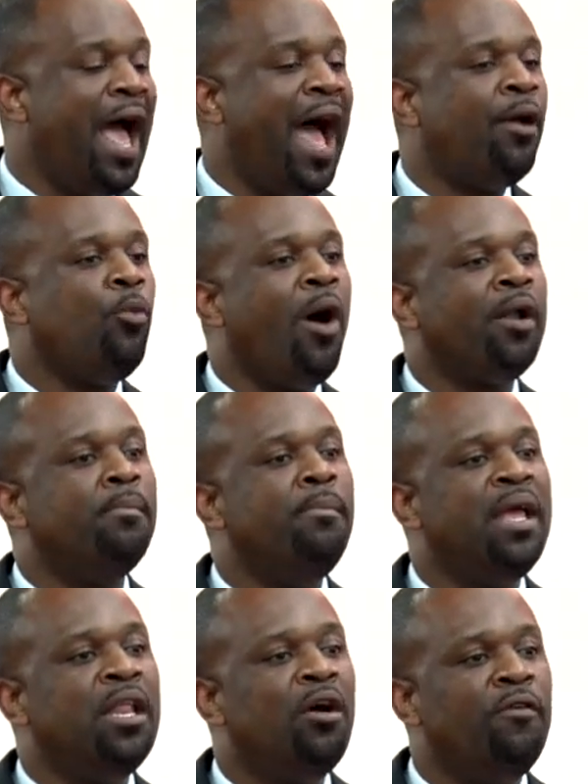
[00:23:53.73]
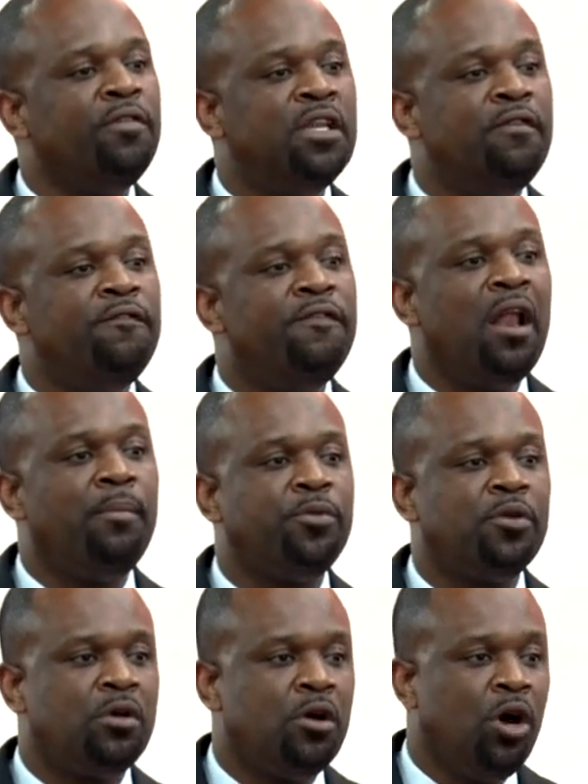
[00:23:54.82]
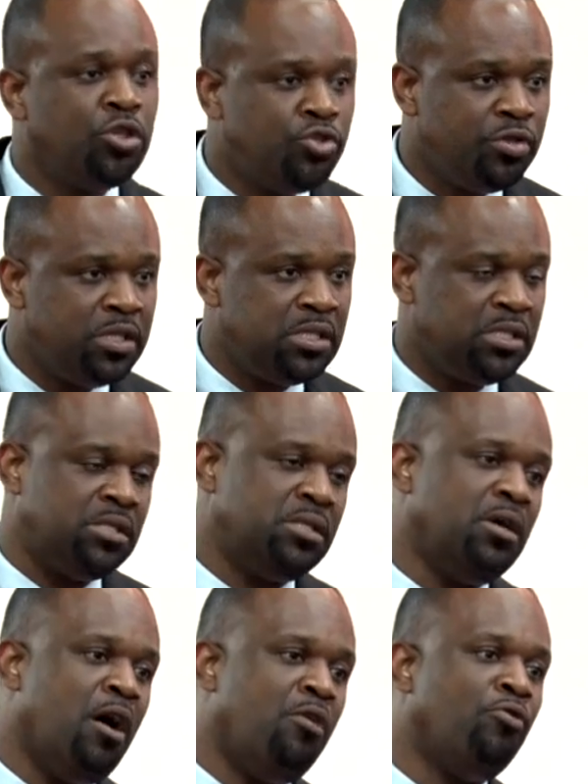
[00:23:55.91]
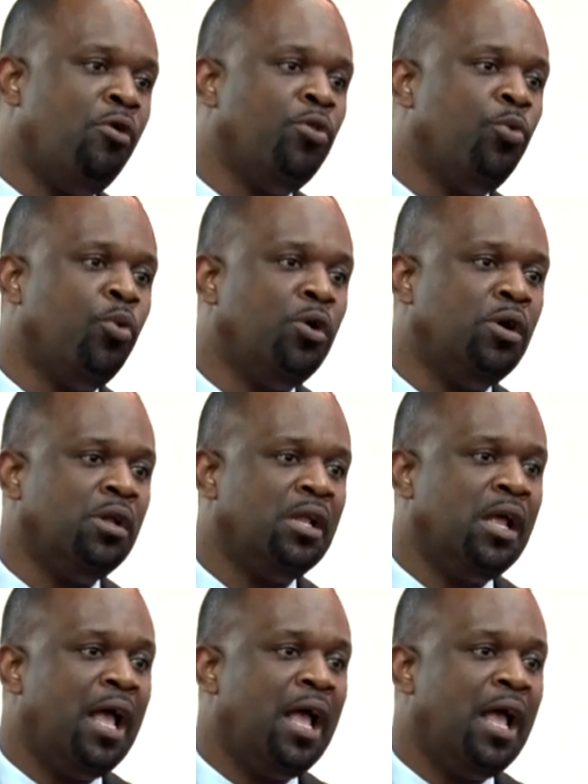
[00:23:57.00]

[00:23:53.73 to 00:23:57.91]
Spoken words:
and what many of the developed countries around the world